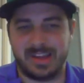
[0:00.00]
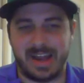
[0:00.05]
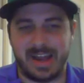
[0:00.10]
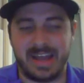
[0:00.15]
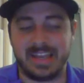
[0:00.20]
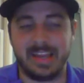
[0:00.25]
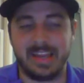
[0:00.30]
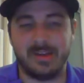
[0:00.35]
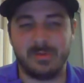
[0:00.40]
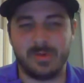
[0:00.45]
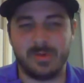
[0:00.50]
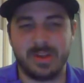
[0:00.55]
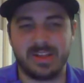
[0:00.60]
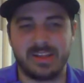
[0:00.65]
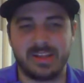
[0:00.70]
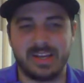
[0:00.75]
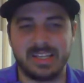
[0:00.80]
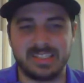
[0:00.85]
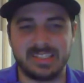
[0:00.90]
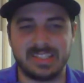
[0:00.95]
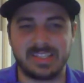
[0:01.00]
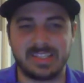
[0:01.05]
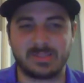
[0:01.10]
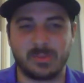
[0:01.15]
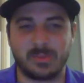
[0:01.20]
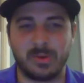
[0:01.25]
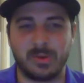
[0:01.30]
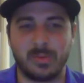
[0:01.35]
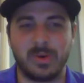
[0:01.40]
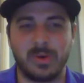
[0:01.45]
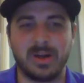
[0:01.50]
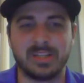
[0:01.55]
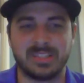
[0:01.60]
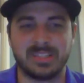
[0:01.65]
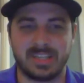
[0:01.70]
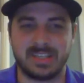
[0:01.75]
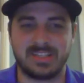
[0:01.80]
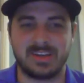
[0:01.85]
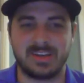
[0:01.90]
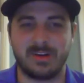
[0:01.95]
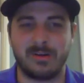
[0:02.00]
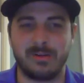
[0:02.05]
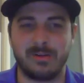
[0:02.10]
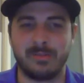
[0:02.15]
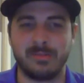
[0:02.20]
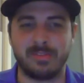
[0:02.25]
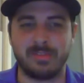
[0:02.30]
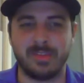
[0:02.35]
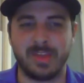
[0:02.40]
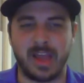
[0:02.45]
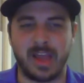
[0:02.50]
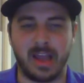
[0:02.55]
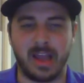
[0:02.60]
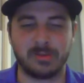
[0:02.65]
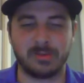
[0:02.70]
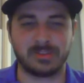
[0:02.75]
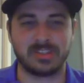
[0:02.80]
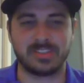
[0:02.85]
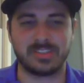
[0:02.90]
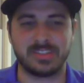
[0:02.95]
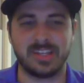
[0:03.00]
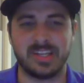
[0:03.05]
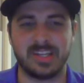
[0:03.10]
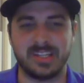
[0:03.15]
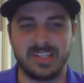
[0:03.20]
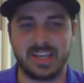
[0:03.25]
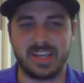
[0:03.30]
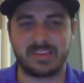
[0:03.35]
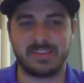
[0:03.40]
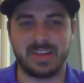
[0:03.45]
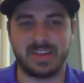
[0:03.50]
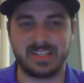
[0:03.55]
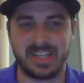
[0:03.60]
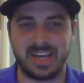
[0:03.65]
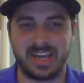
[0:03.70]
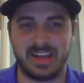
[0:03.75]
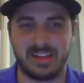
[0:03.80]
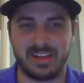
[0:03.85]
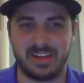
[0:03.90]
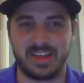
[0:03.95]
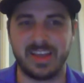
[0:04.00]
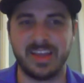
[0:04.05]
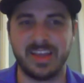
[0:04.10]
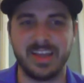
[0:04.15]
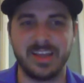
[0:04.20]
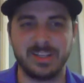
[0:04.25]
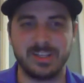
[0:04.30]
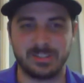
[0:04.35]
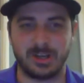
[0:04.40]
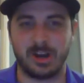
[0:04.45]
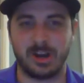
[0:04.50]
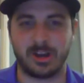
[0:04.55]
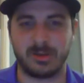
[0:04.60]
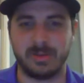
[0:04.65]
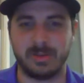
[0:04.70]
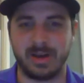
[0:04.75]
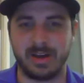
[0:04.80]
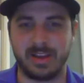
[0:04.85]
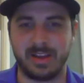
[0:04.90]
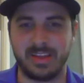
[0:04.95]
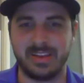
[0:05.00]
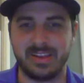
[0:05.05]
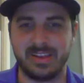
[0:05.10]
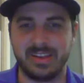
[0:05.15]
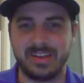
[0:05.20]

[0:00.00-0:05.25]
didn't realize that's what it was until I was listening to Dick Vitale talk about it.